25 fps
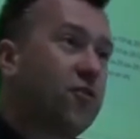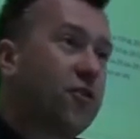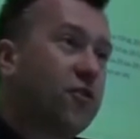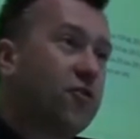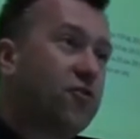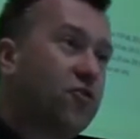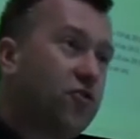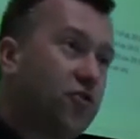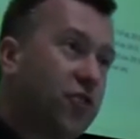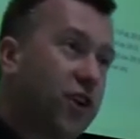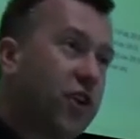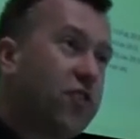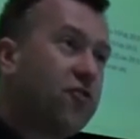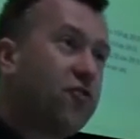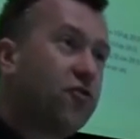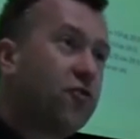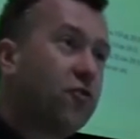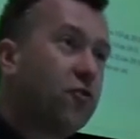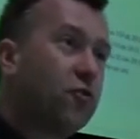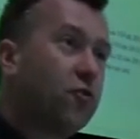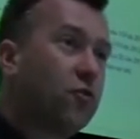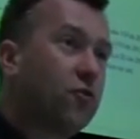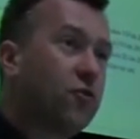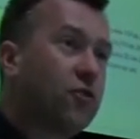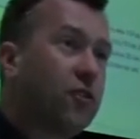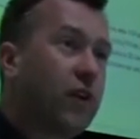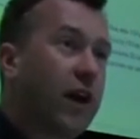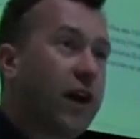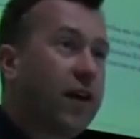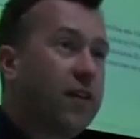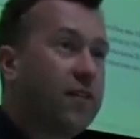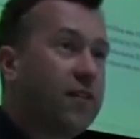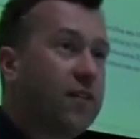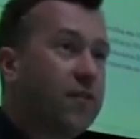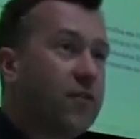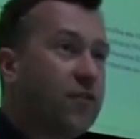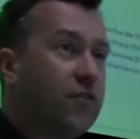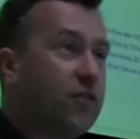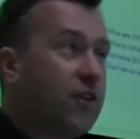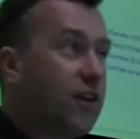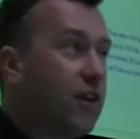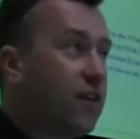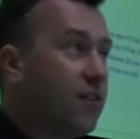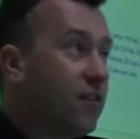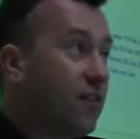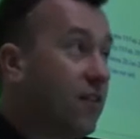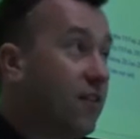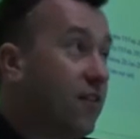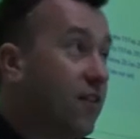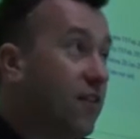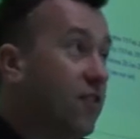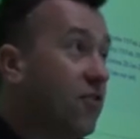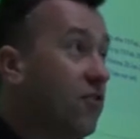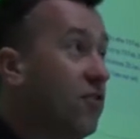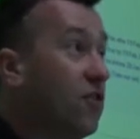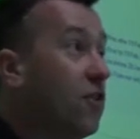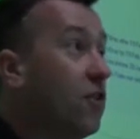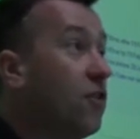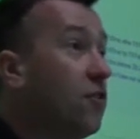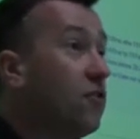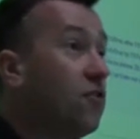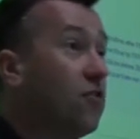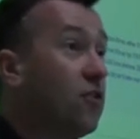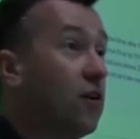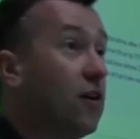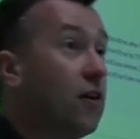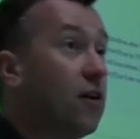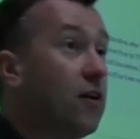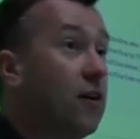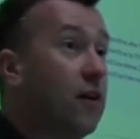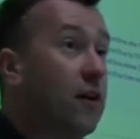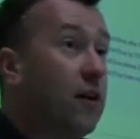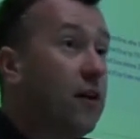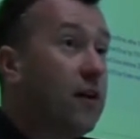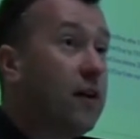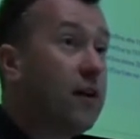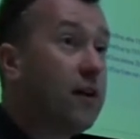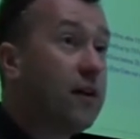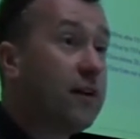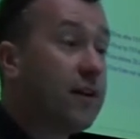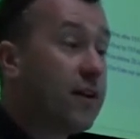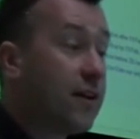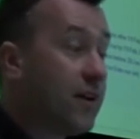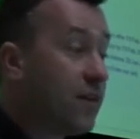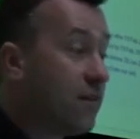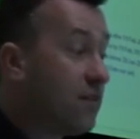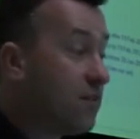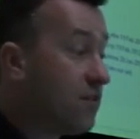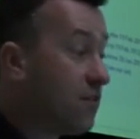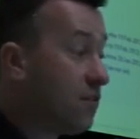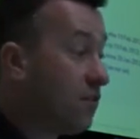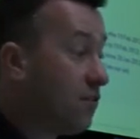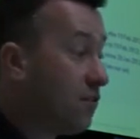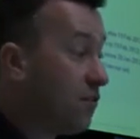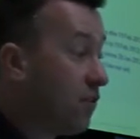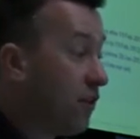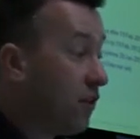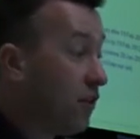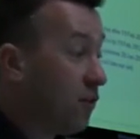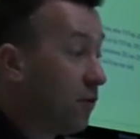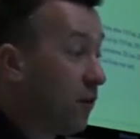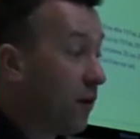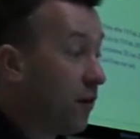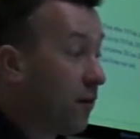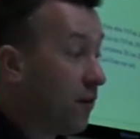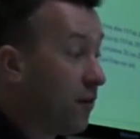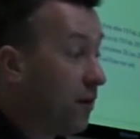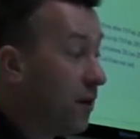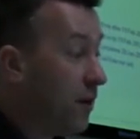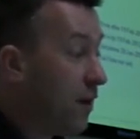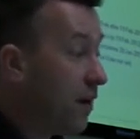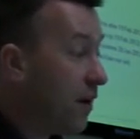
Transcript: so scheduled activities that this user needs to deal with.